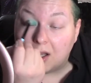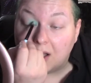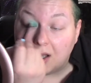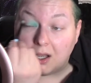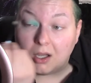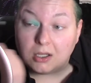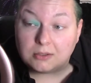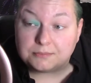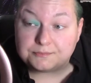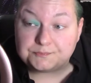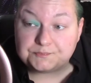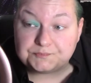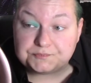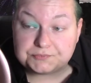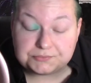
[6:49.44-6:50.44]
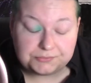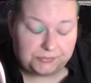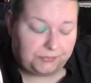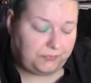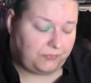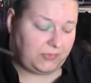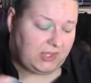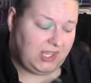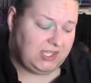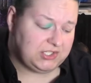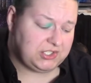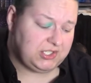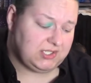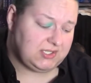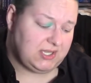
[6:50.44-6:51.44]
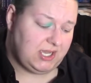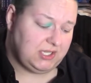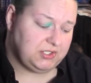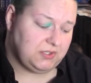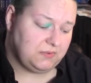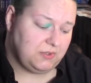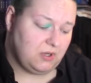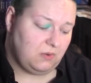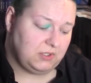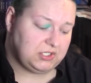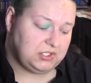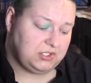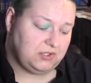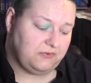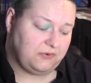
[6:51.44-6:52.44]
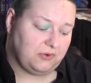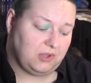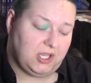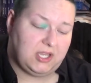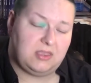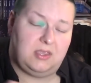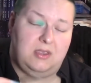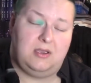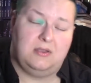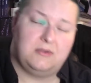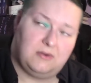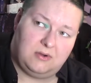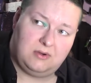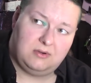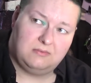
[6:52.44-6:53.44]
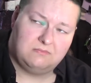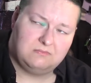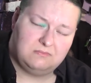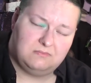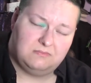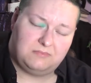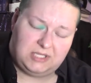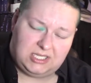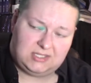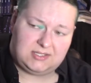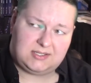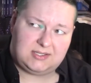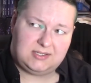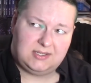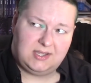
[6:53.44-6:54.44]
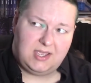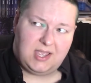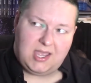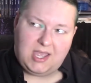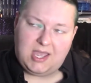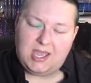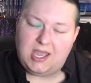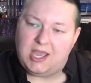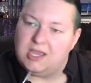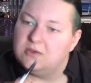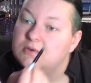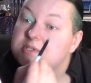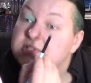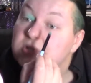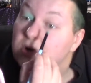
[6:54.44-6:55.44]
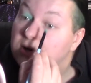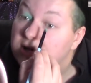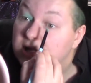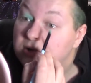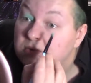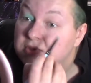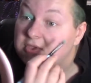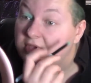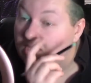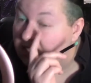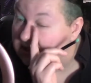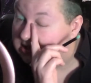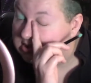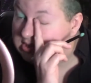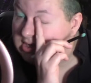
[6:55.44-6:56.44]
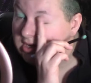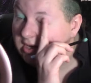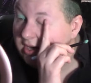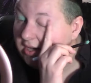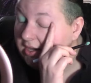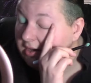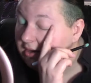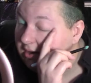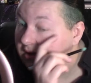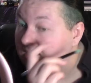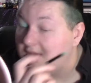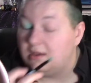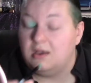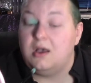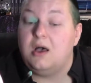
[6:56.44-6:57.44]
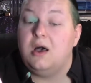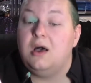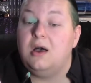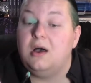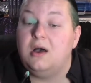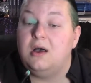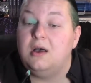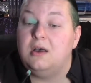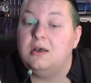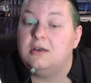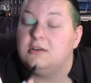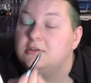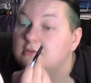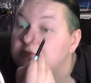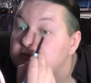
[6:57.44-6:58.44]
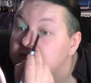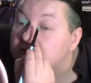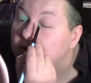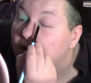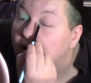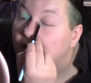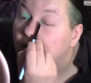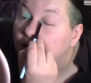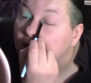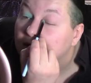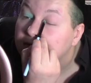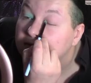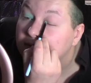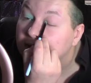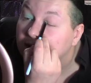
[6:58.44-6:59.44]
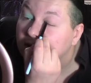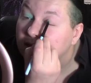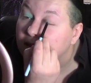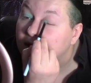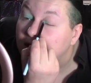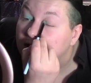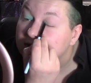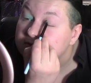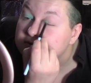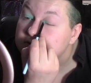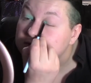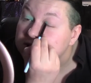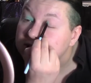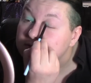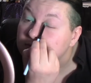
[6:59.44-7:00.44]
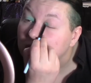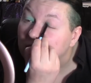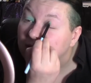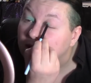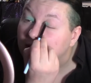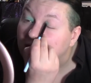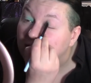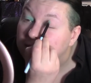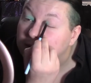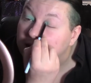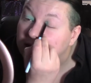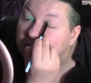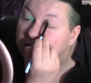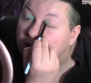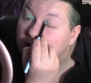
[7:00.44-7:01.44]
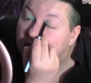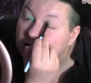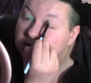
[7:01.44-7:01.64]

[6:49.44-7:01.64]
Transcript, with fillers: Um, it's just I don't know what to do for like the other bits. I was toying with the idea of doing a live stream where I paint my